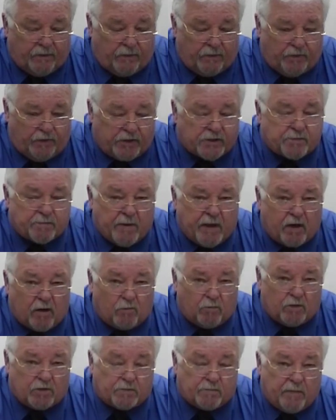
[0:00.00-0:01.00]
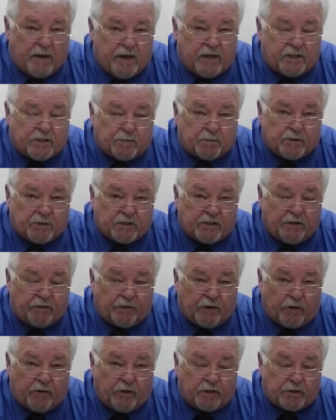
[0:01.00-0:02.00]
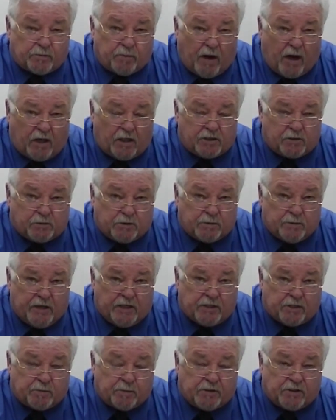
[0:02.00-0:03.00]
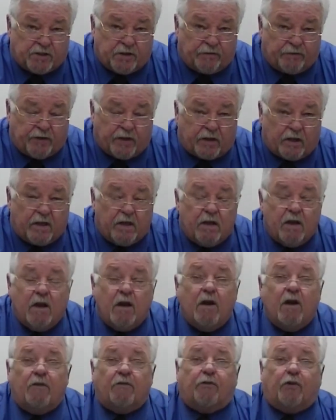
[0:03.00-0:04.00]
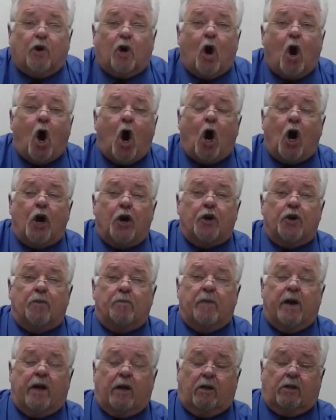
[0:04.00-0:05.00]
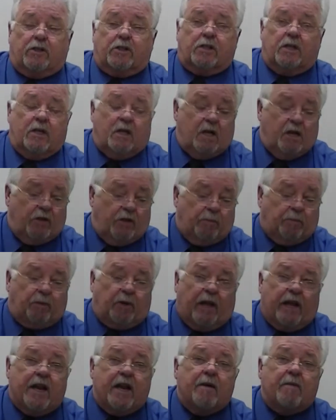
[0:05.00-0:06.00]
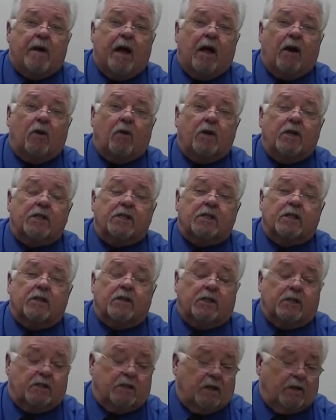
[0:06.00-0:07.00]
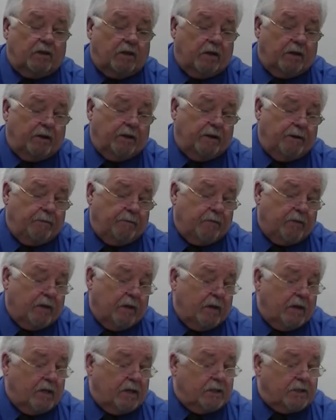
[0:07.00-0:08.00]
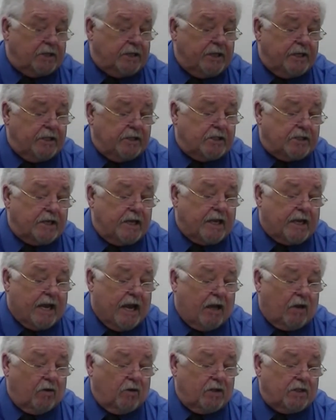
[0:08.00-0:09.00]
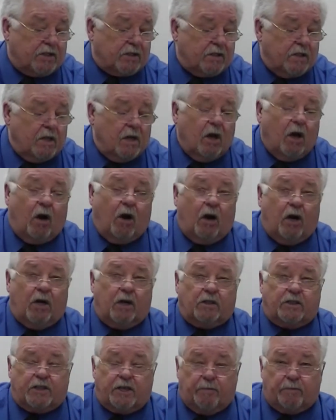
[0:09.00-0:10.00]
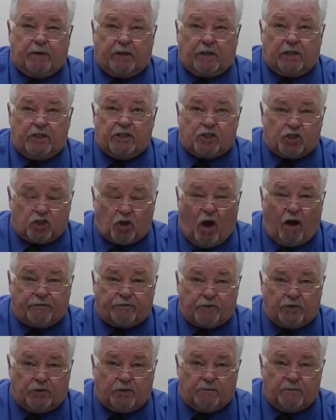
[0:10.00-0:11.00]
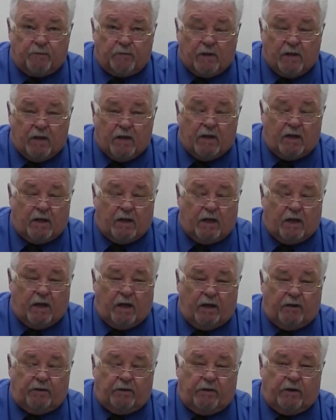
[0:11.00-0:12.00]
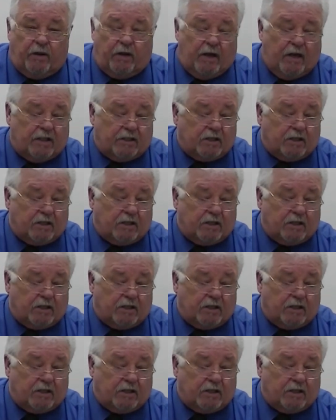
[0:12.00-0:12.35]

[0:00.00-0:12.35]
This metal was made or this polish was made specifically for harder metals. The palladium alloys and the tin and zinc alloys are typically softer, and the